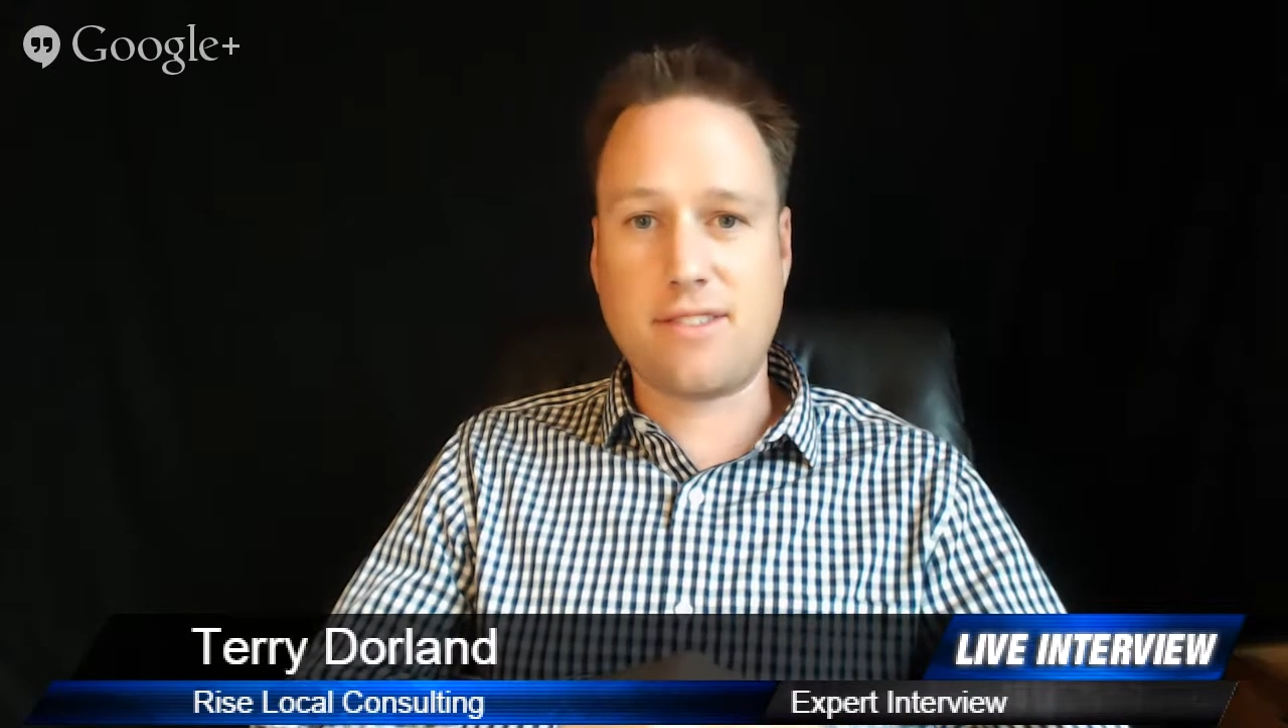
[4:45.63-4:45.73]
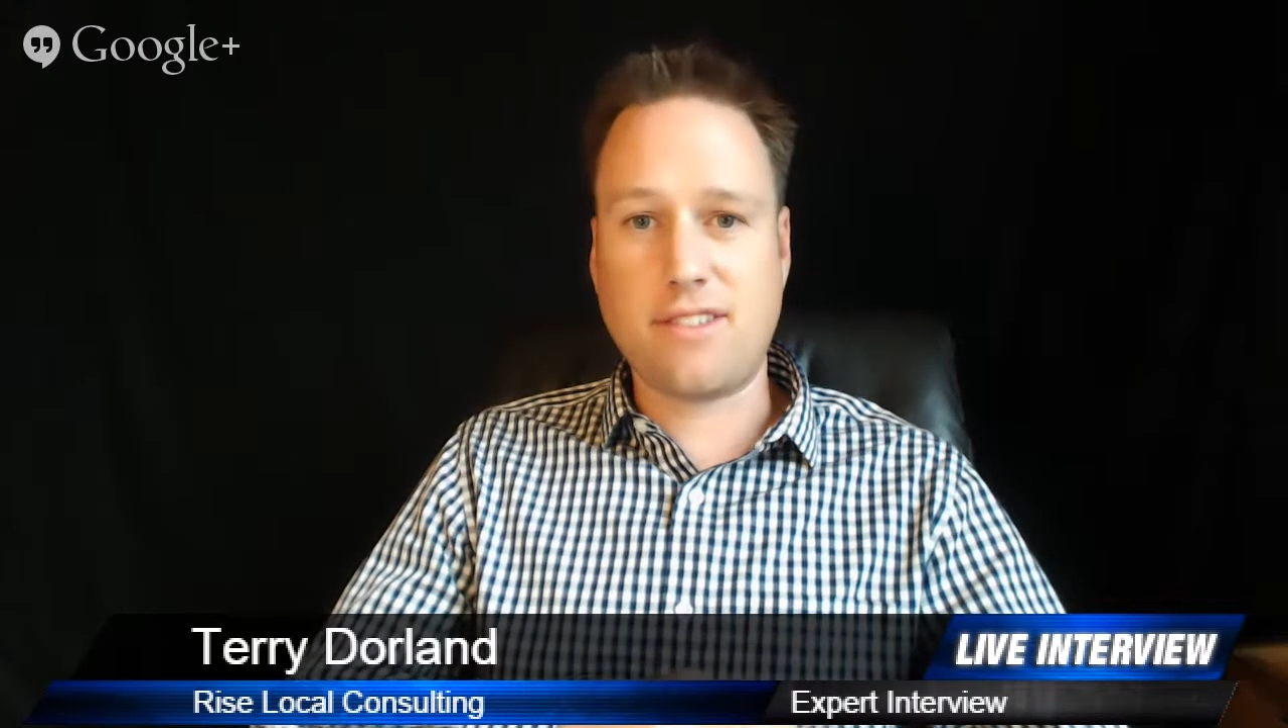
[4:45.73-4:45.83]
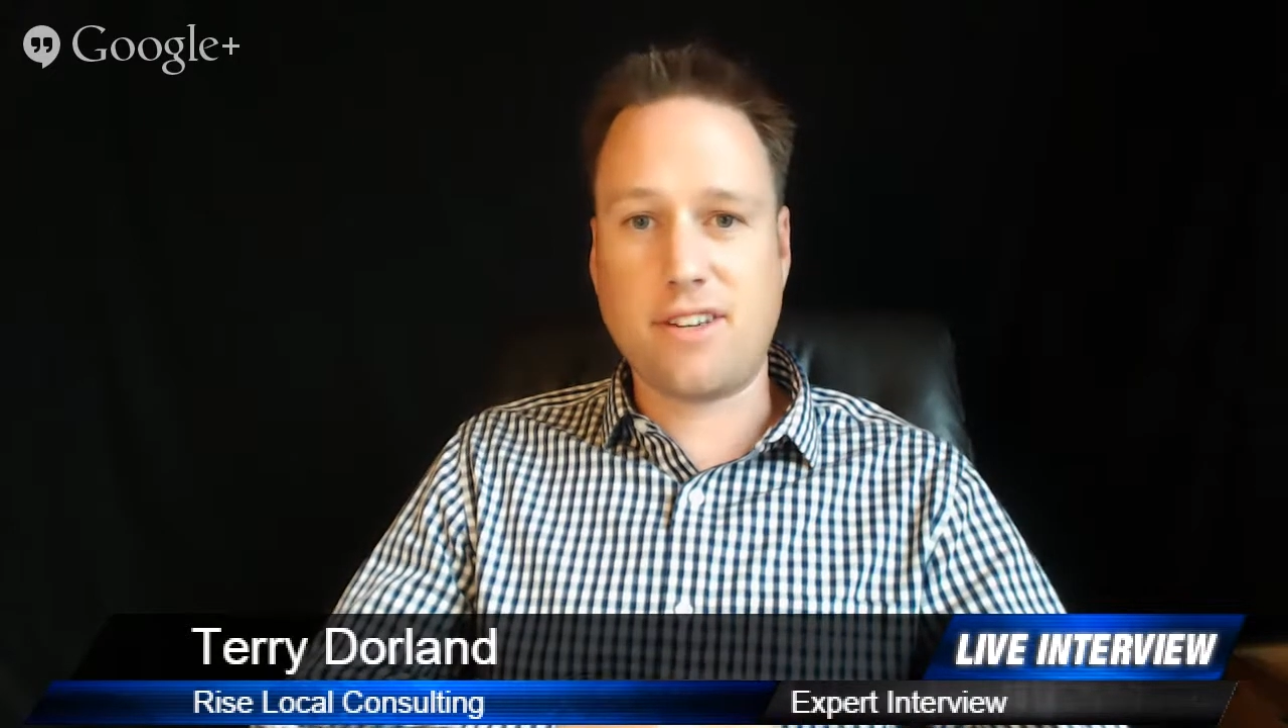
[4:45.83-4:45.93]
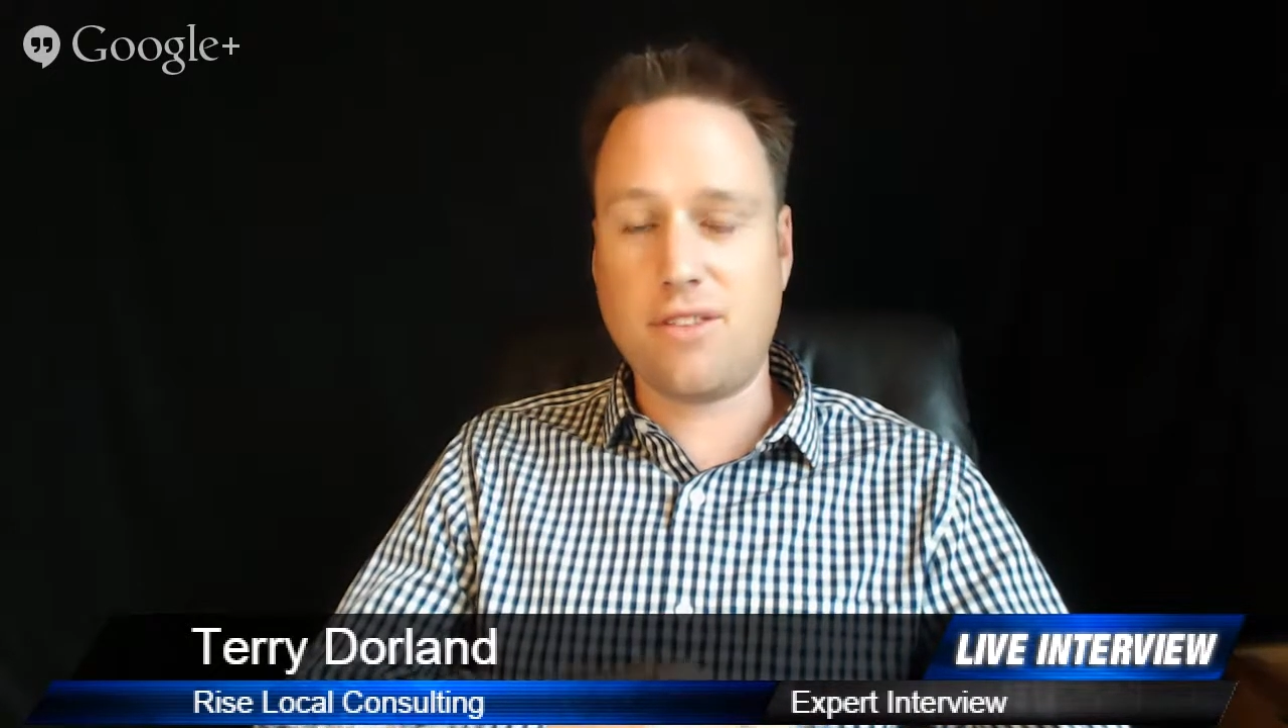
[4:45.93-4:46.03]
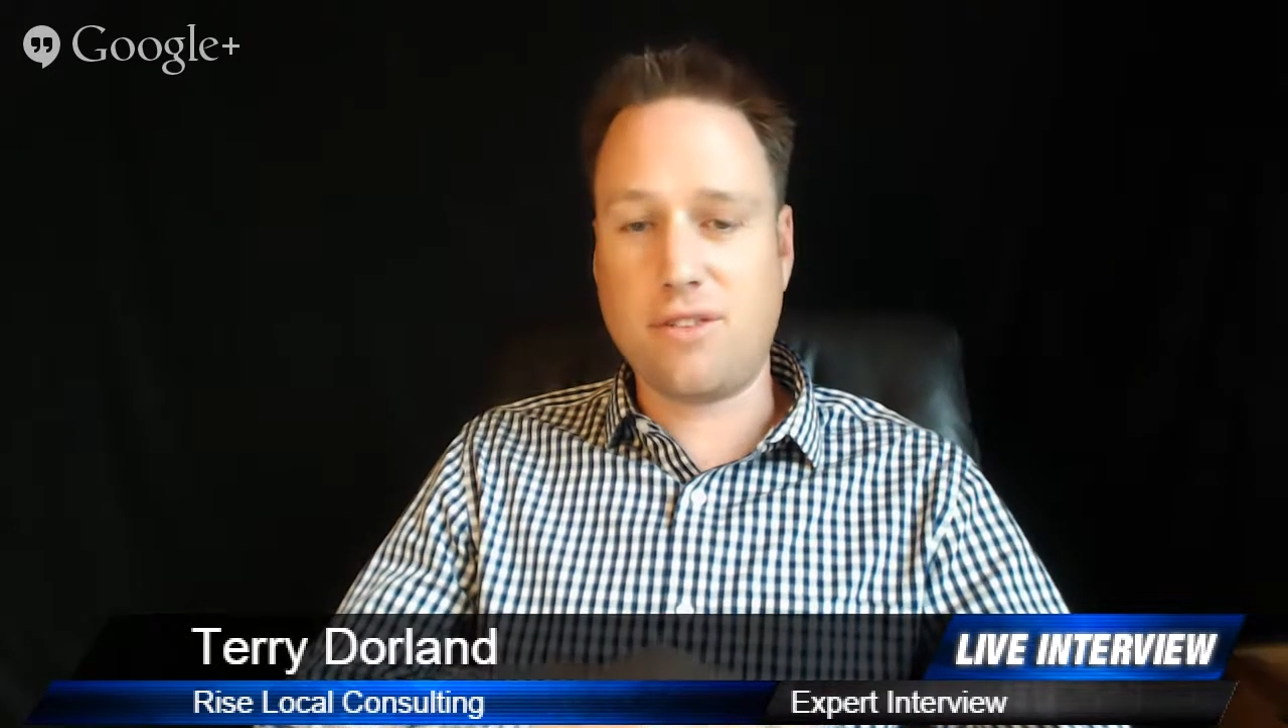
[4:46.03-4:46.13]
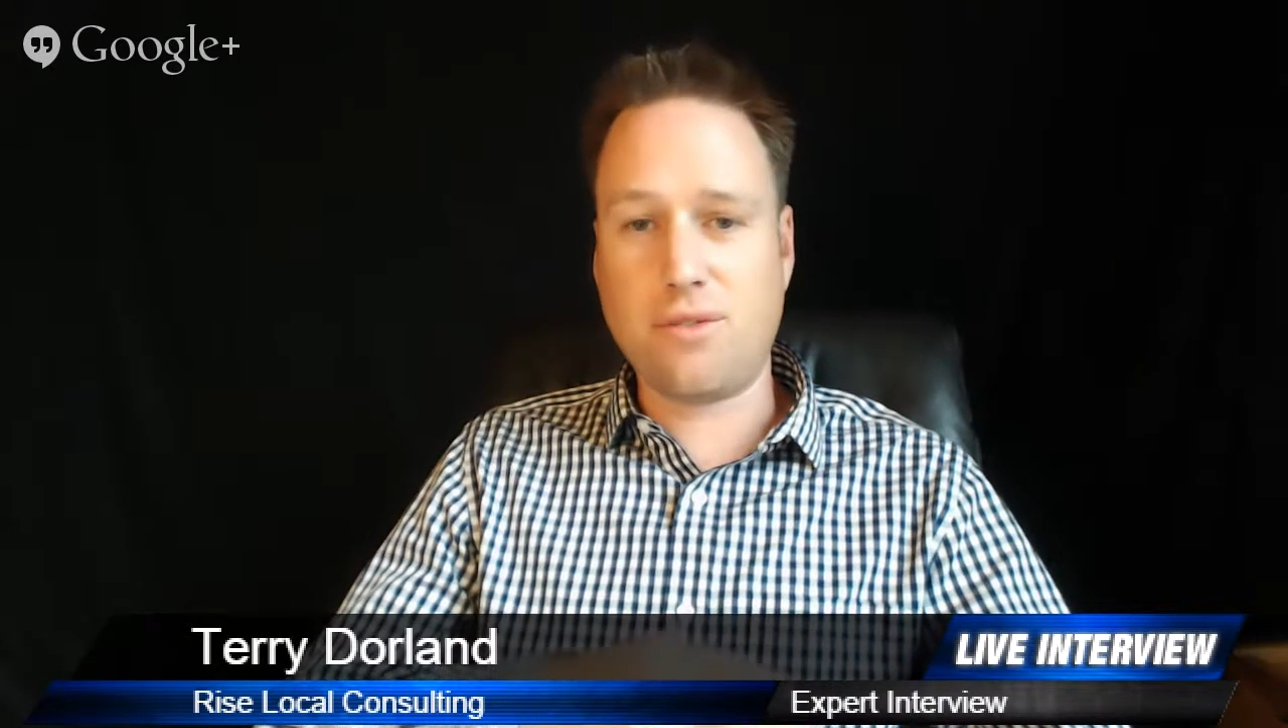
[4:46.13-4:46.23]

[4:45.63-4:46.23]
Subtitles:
you